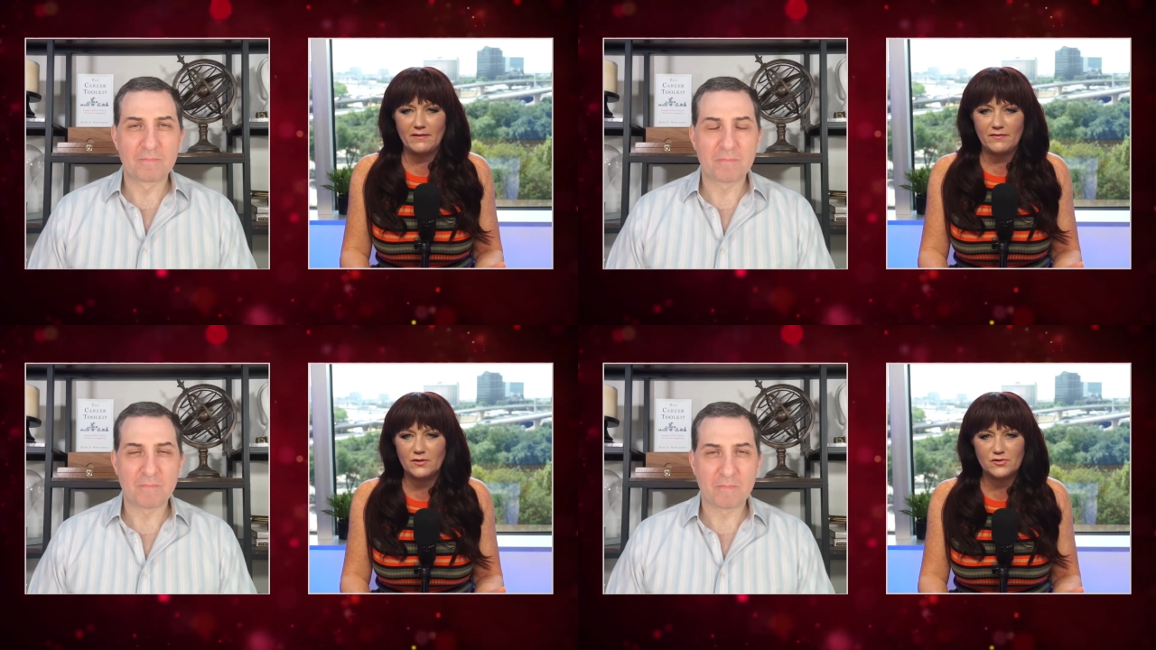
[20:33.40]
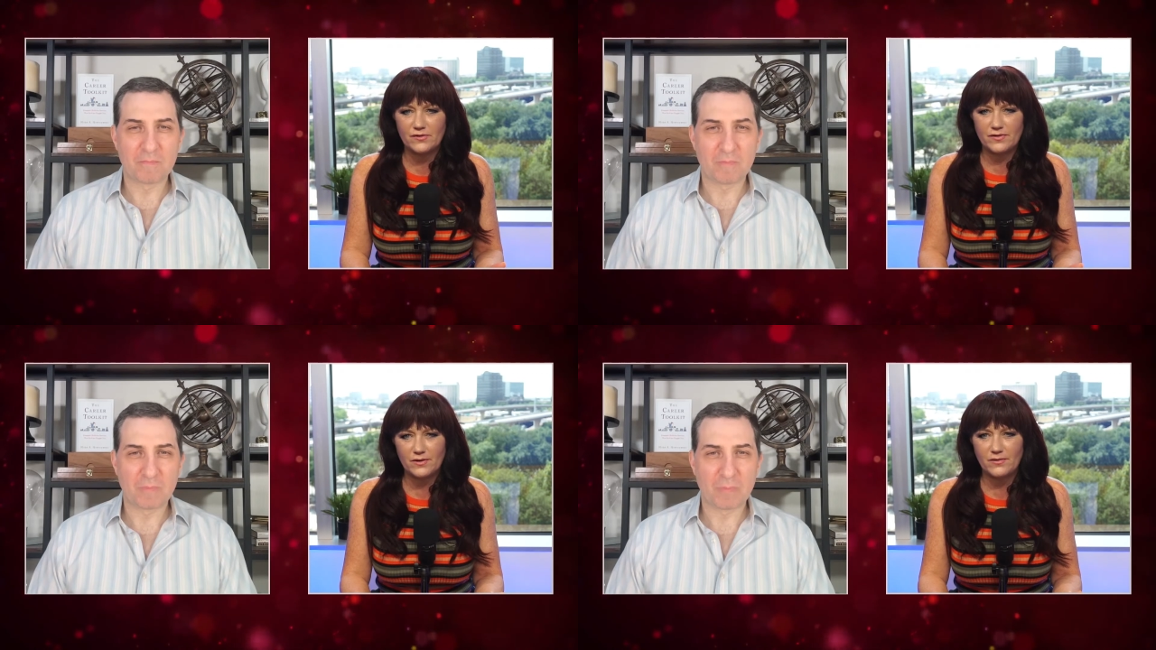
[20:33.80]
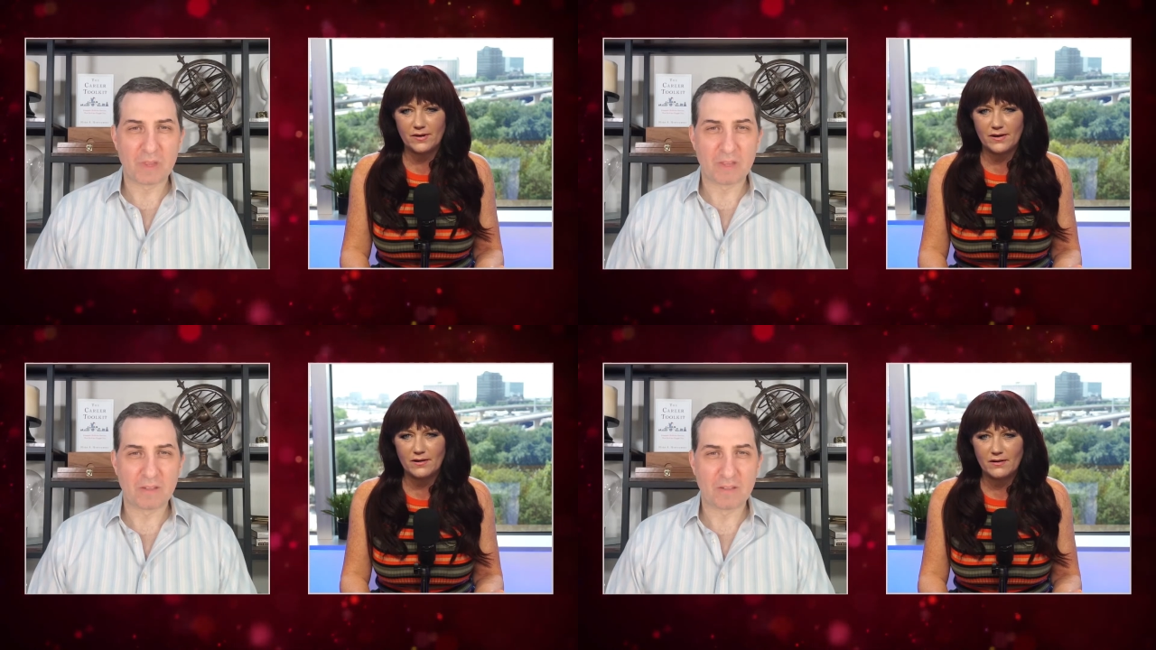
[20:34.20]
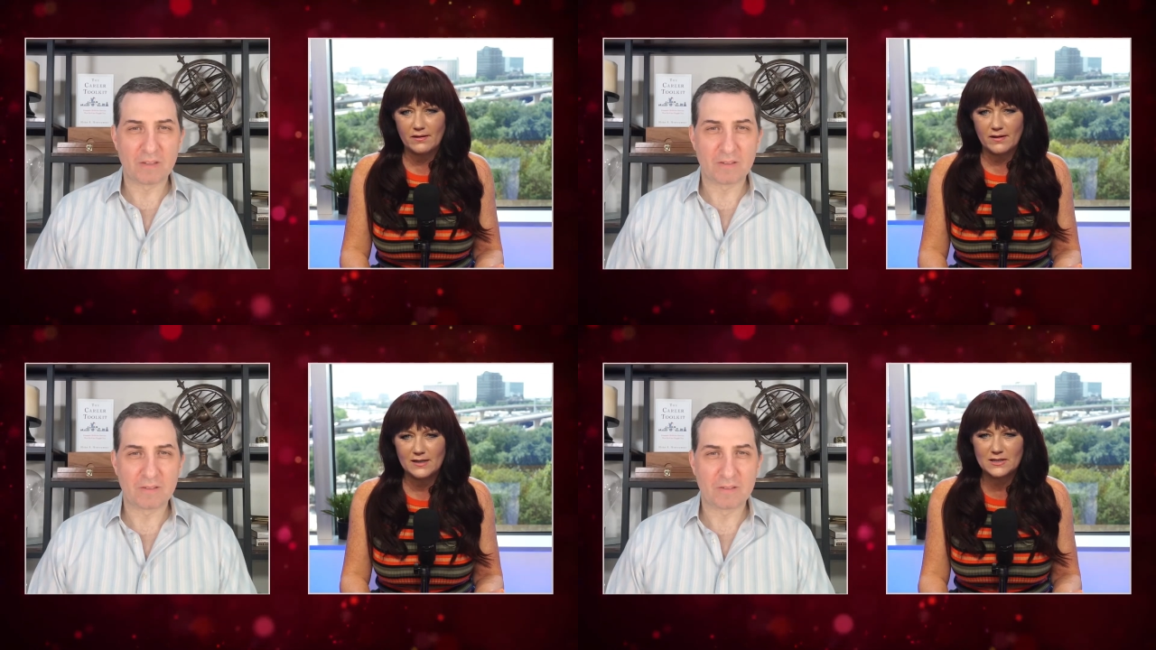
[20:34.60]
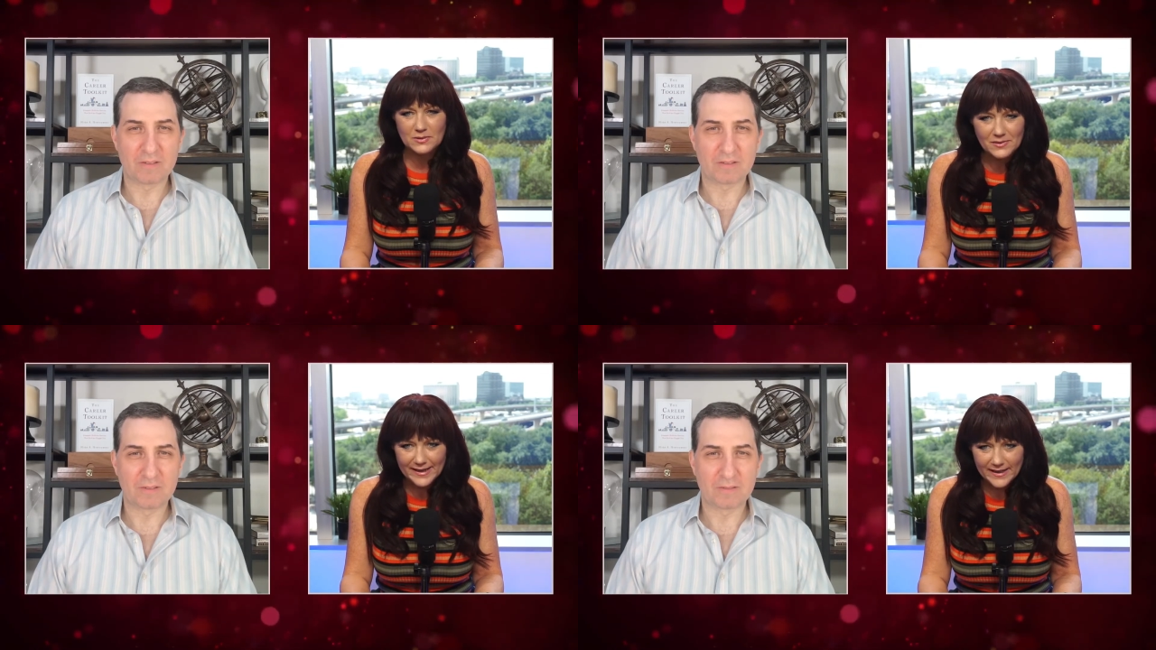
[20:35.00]
Speaker 1: the future of their career? Is it
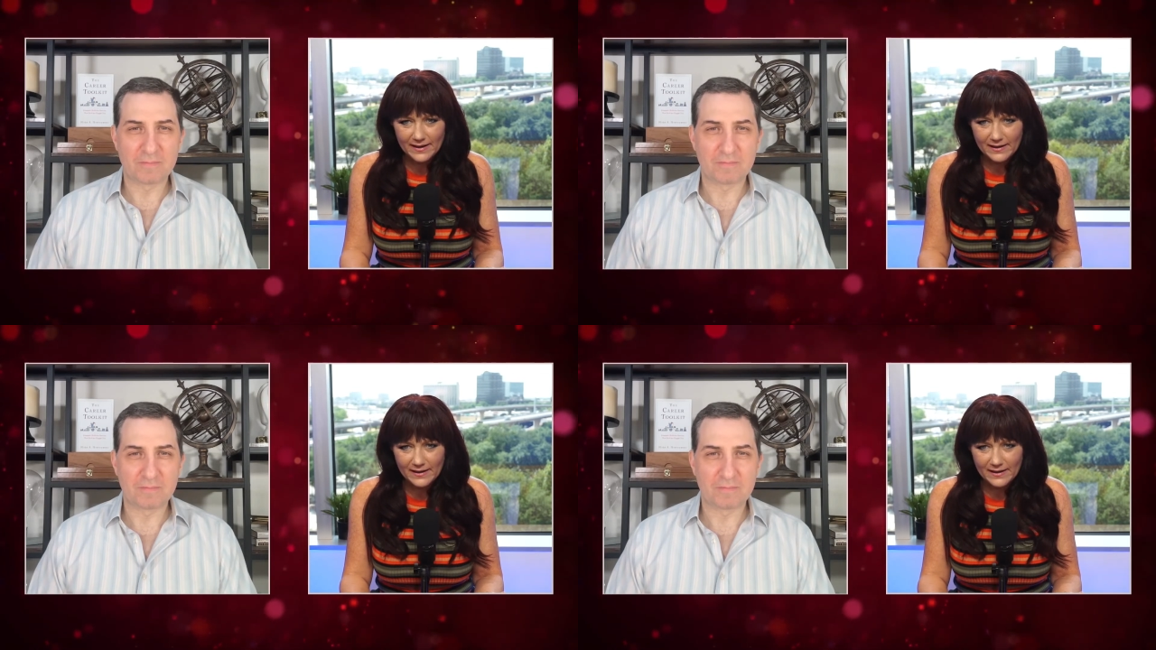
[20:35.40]
too late?